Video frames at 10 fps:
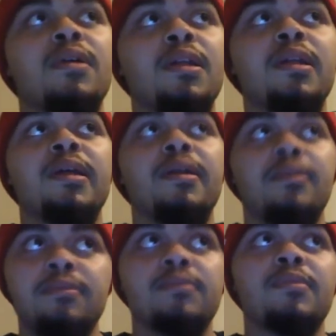and
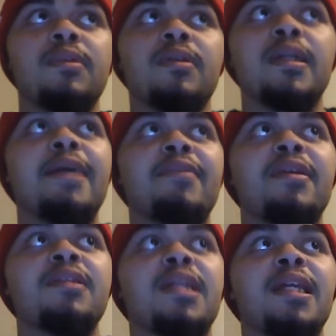then Kevin
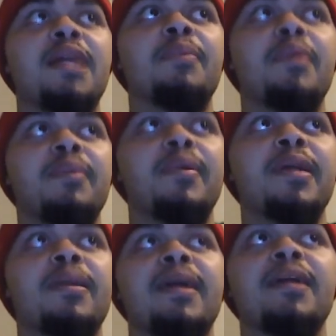and Seth had a pretty
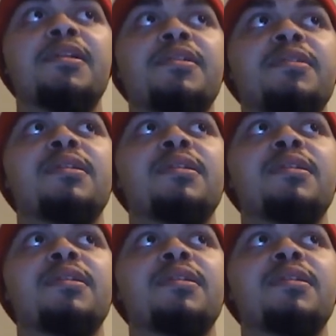pretty good match.